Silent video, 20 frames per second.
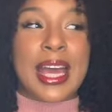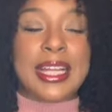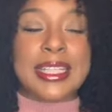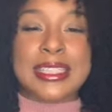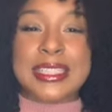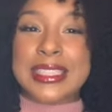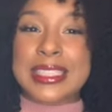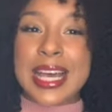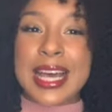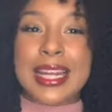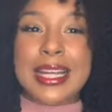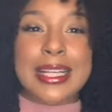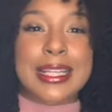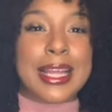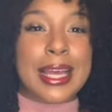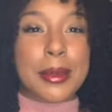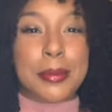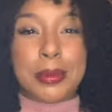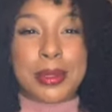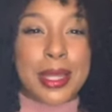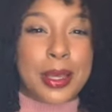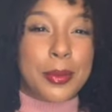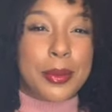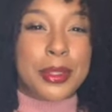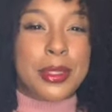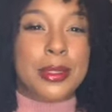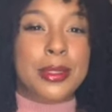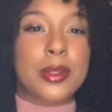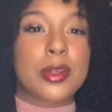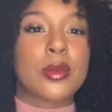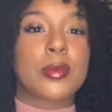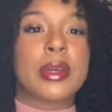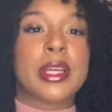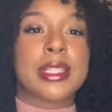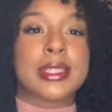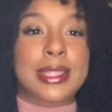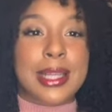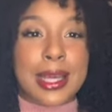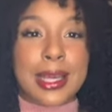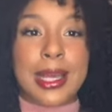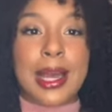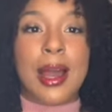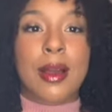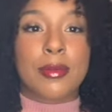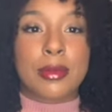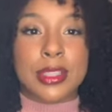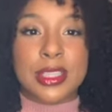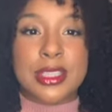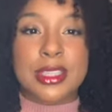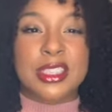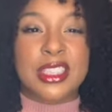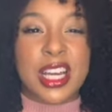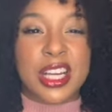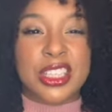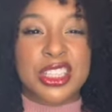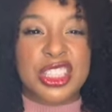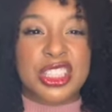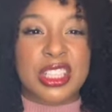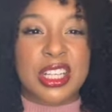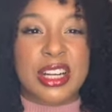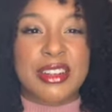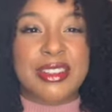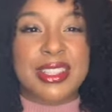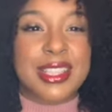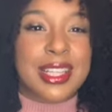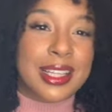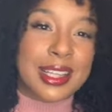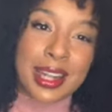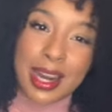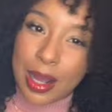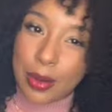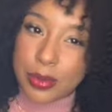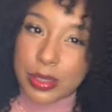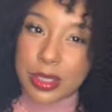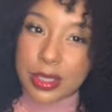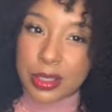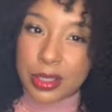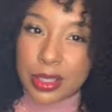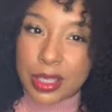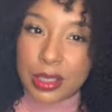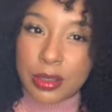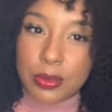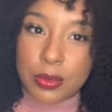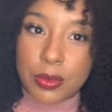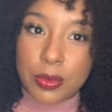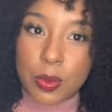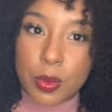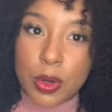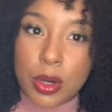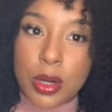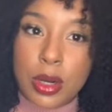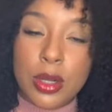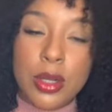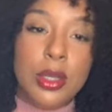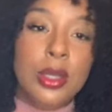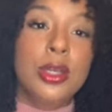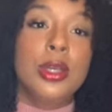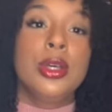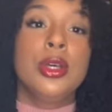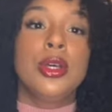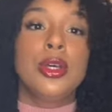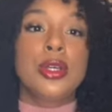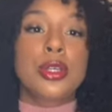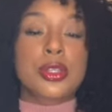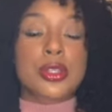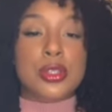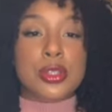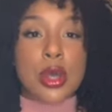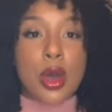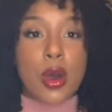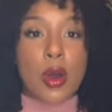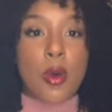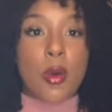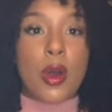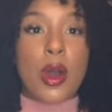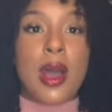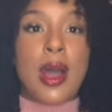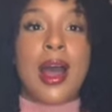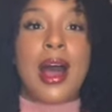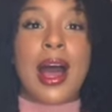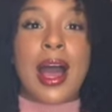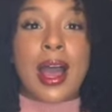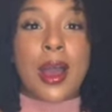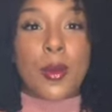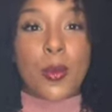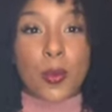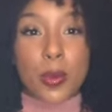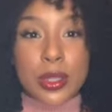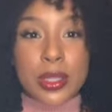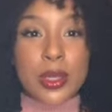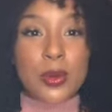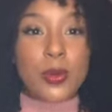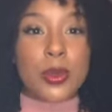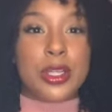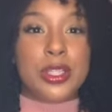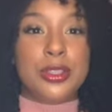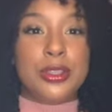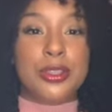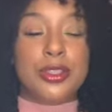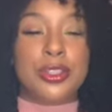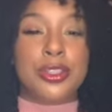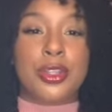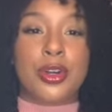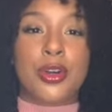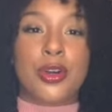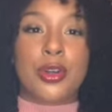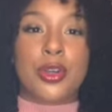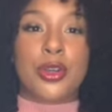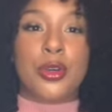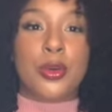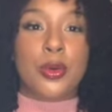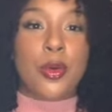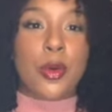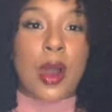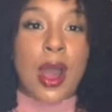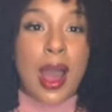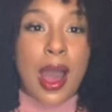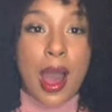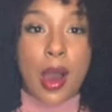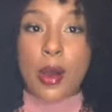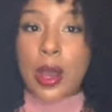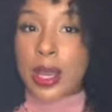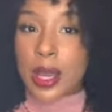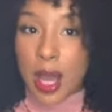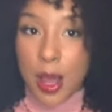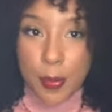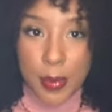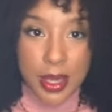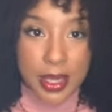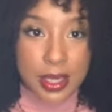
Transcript: just kind of like play with it a little bit till I got really the texture and everything that I was looking for. So I really wanted to show you how I got my